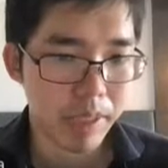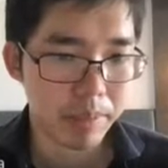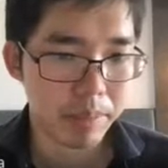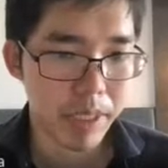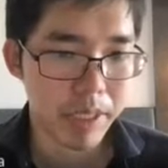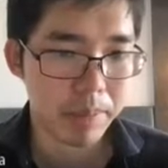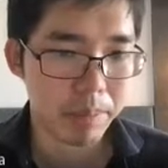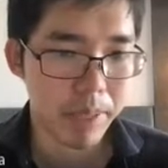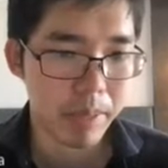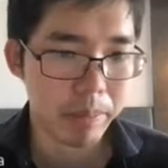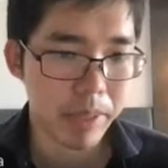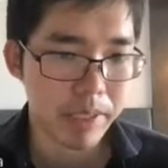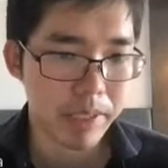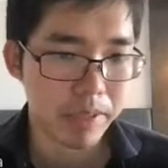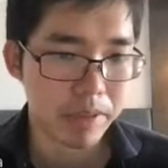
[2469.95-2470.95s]
many
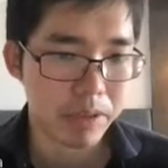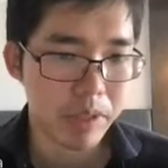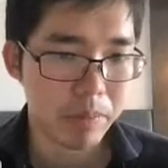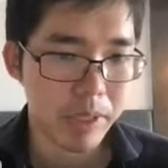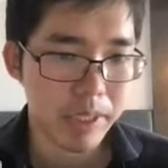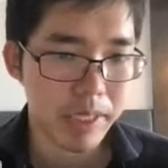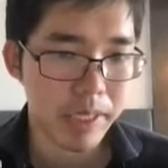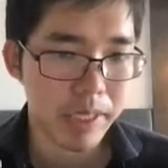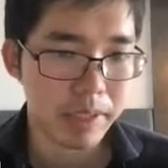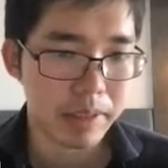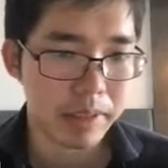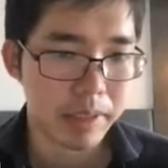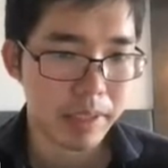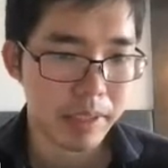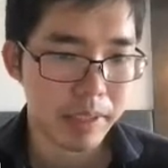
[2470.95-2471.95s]
papers assume
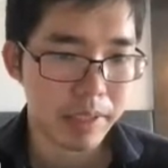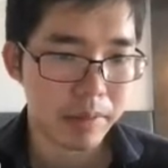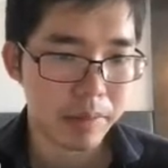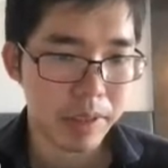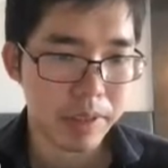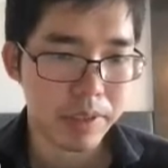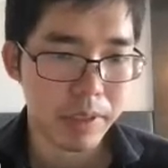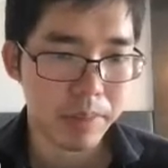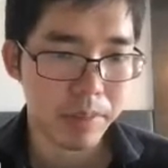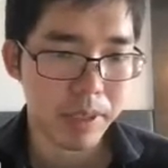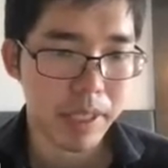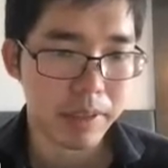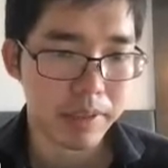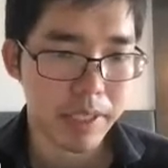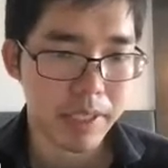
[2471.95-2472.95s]
that, for example,
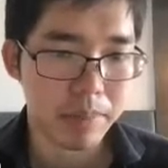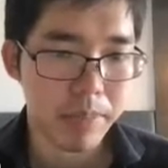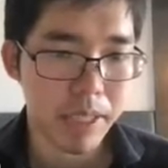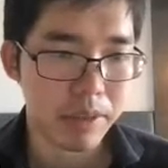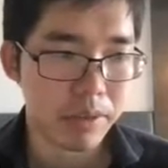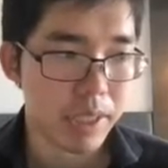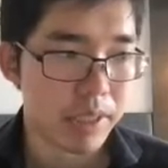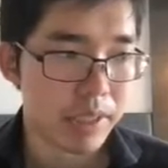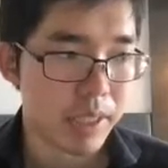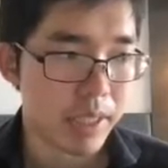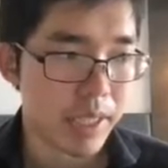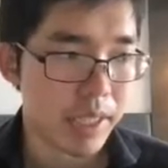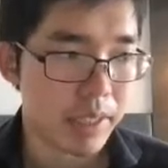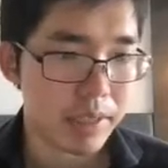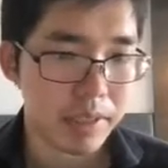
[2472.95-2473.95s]
like this matrix
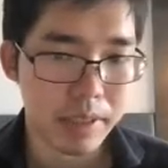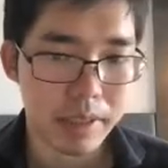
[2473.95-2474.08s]
is